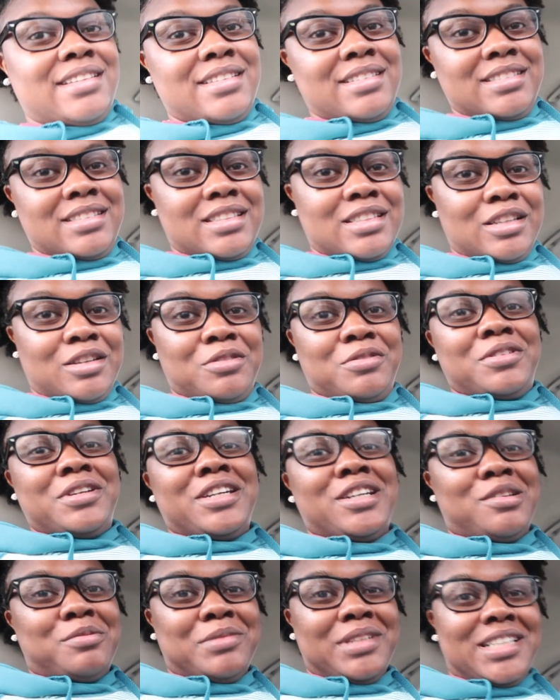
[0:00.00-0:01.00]
It is so
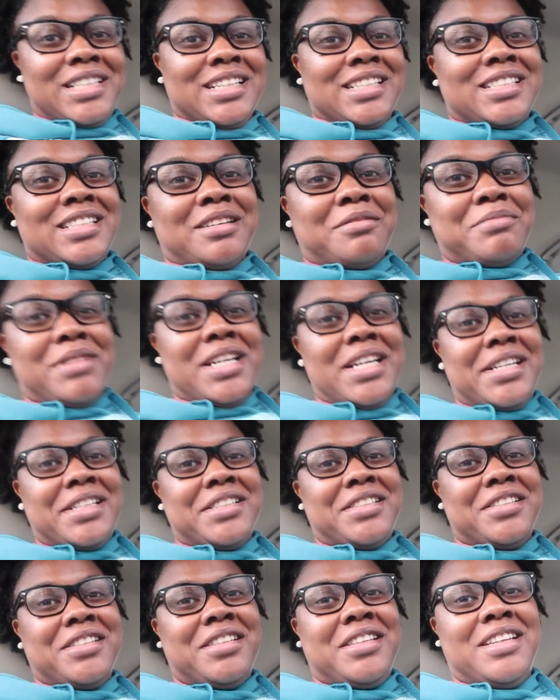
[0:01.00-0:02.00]
weird because I'm
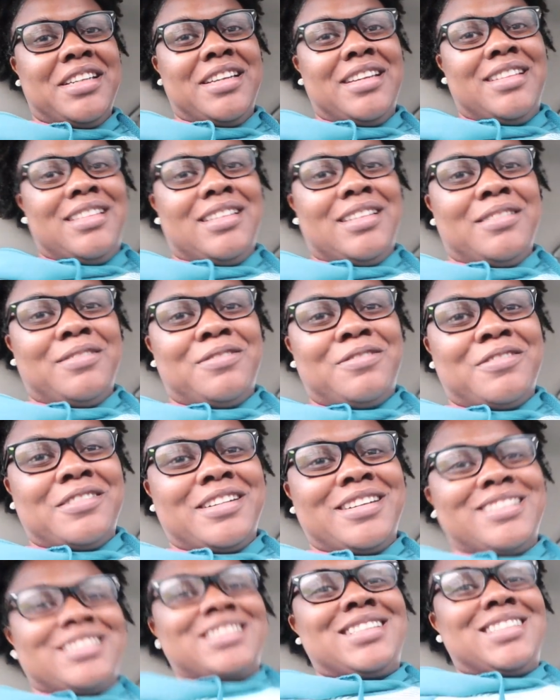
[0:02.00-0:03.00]
actually in the
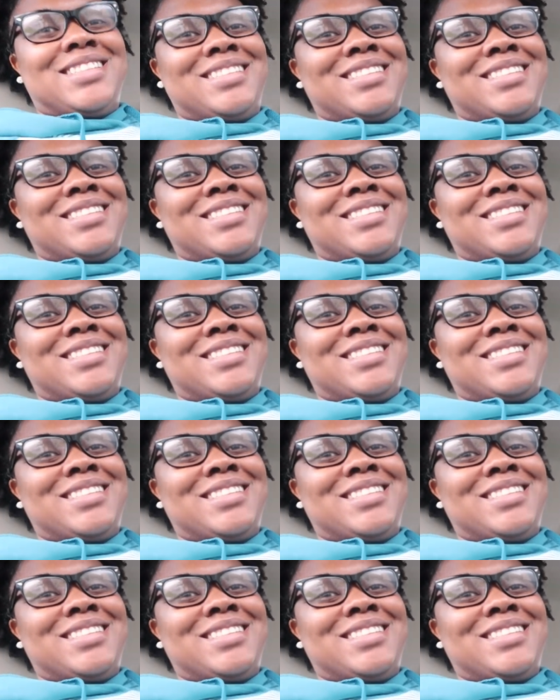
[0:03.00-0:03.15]
front